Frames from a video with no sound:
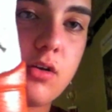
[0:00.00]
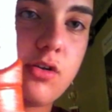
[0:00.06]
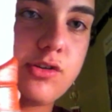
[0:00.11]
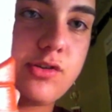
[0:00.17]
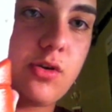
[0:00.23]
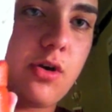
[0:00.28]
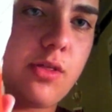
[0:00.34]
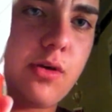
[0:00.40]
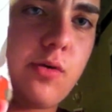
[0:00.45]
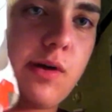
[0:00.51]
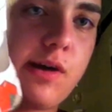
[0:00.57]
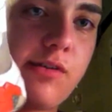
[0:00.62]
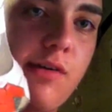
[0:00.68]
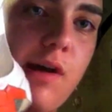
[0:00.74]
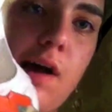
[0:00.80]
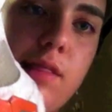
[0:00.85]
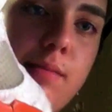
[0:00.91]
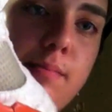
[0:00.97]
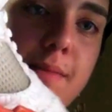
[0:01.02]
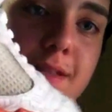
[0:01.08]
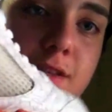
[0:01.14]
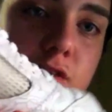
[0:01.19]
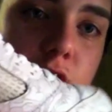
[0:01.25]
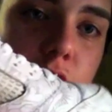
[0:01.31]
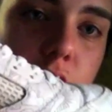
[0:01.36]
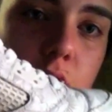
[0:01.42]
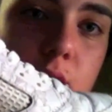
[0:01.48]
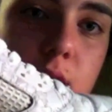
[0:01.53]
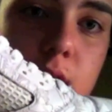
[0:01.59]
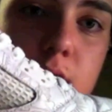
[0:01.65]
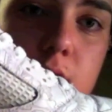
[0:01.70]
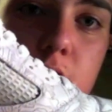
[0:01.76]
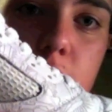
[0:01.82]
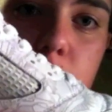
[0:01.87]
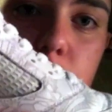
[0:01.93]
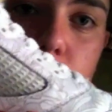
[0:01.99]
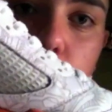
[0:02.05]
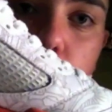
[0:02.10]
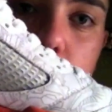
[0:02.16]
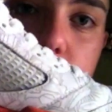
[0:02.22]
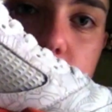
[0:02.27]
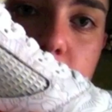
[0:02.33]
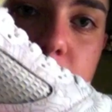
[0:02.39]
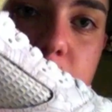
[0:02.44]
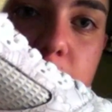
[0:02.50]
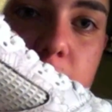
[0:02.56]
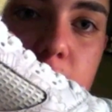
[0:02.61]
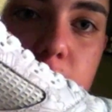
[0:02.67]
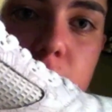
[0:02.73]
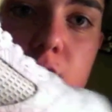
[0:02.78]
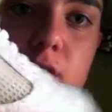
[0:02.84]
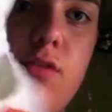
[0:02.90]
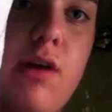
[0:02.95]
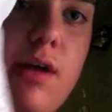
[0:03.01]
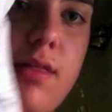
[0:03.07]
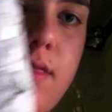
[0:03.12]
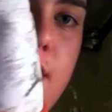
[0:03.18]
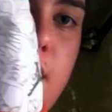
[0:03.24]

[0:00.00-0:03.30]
goes all the way around the midsole. Your 180 air unit right